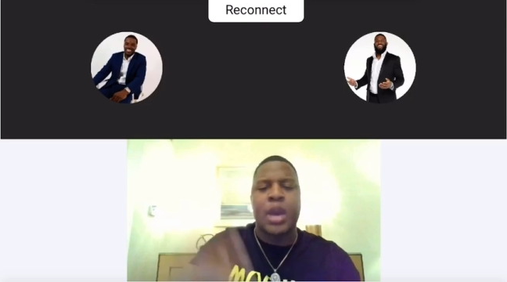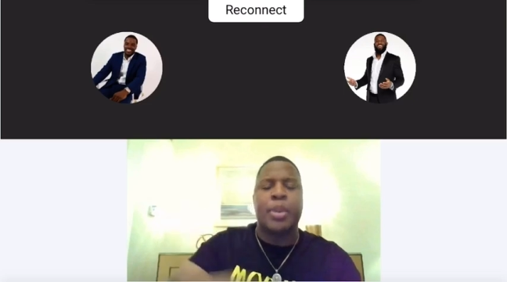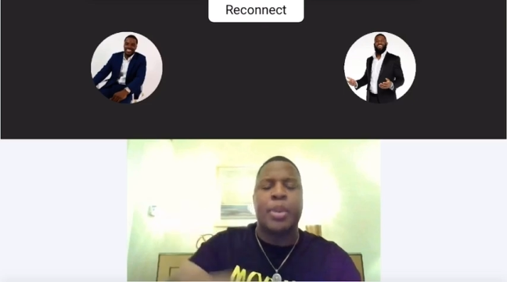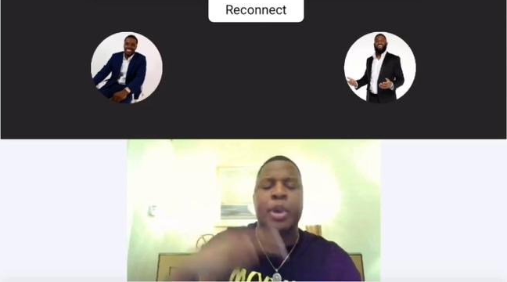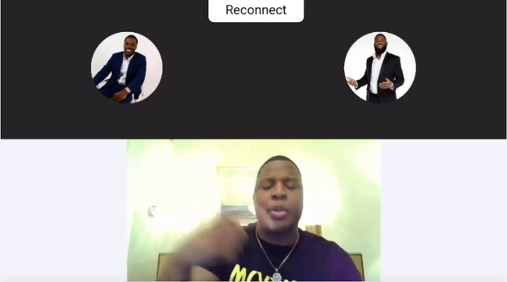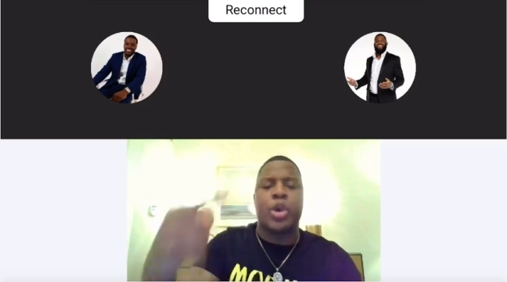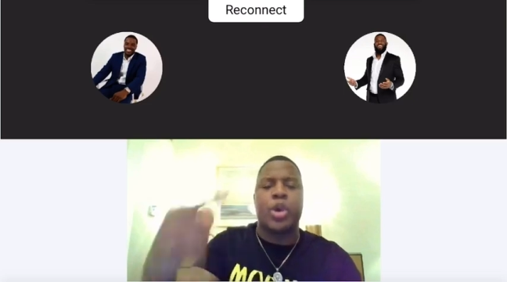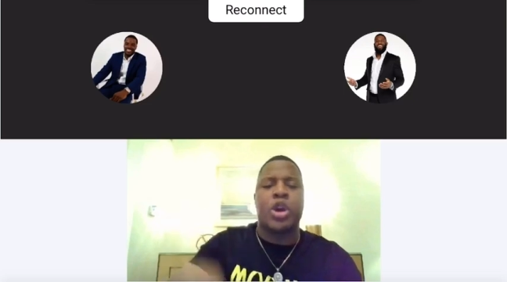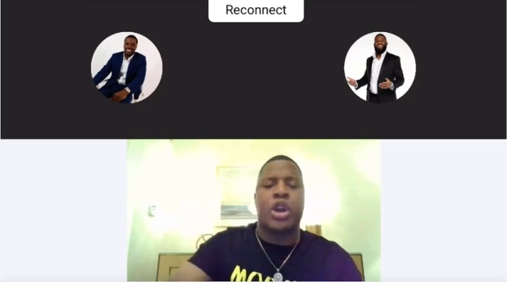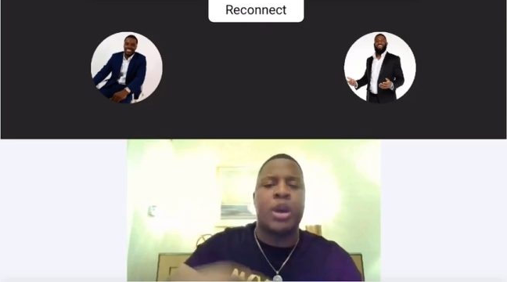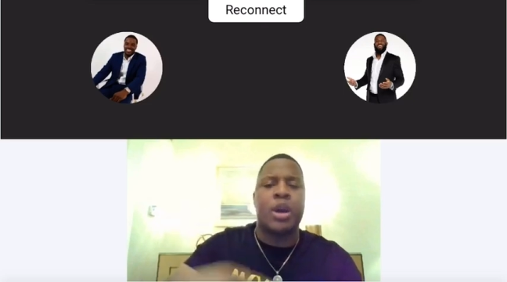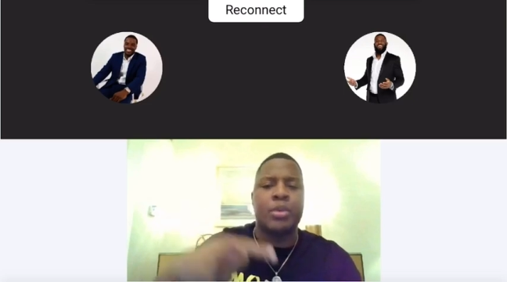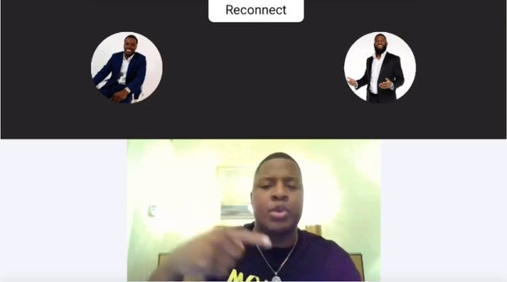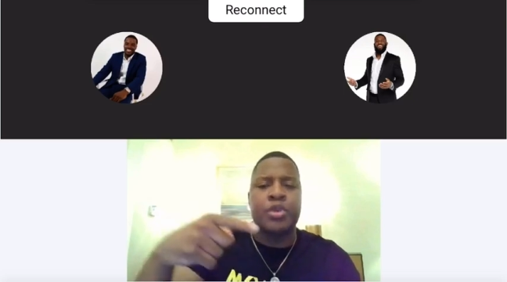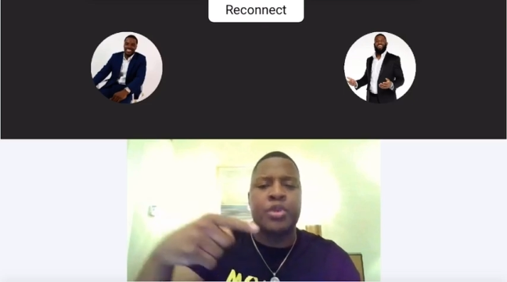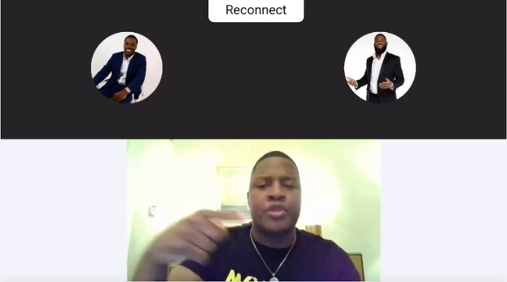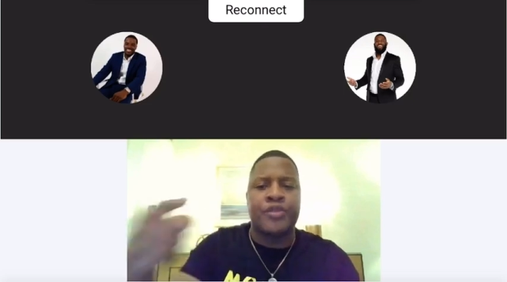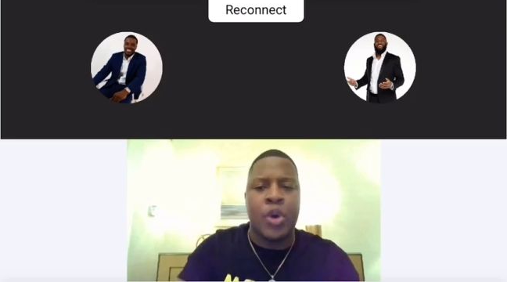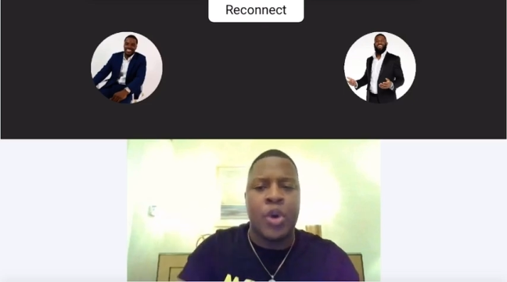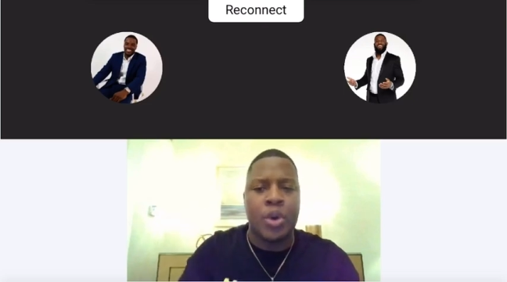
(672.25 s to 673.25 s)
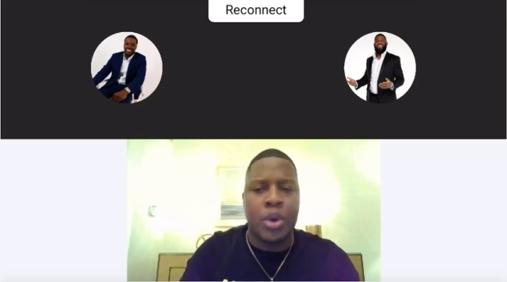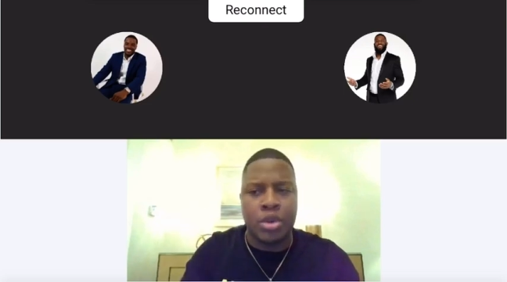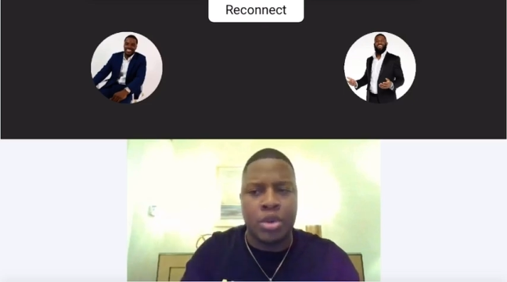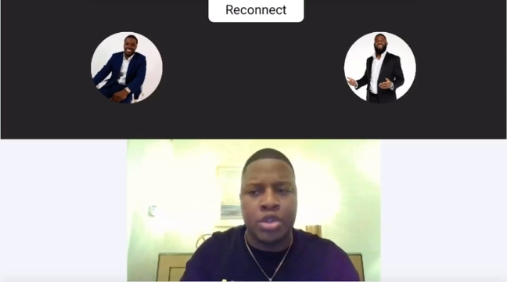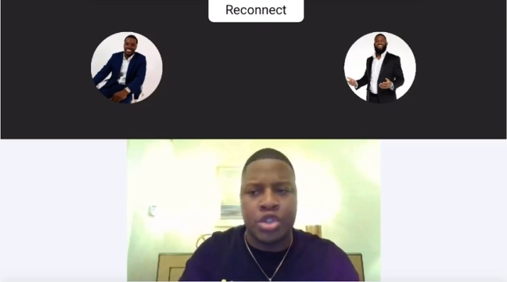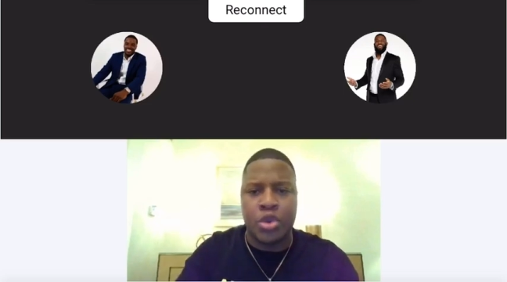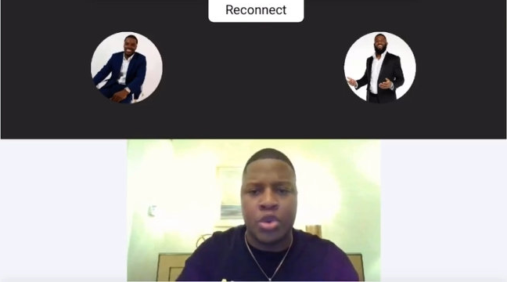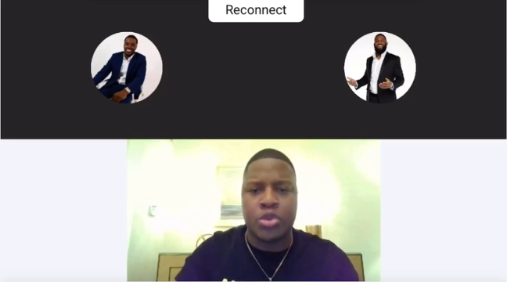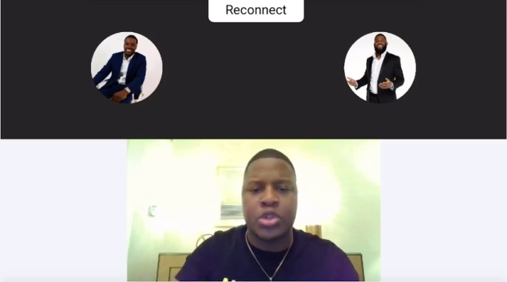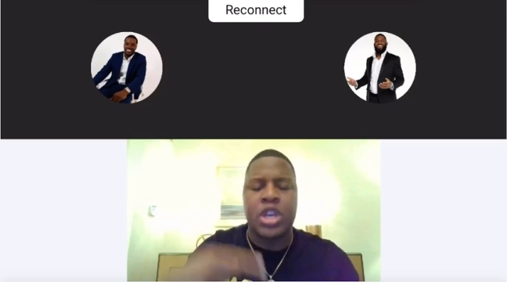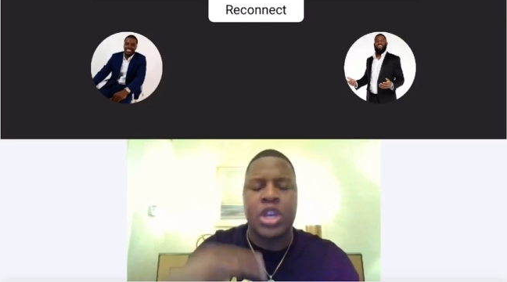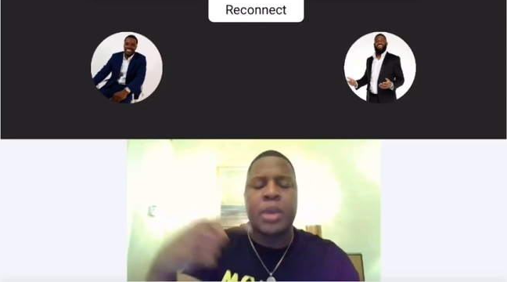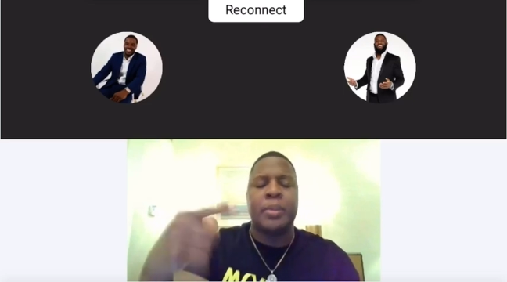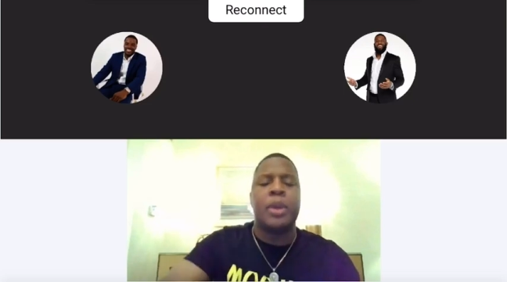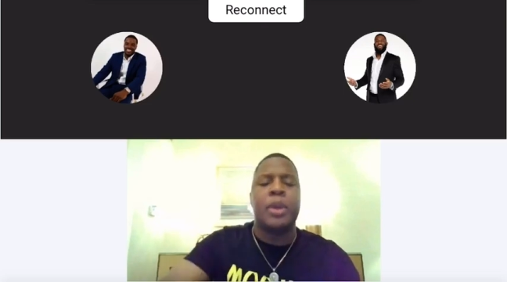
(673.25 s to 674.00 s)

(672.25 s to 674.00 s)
people can come do photo shoots,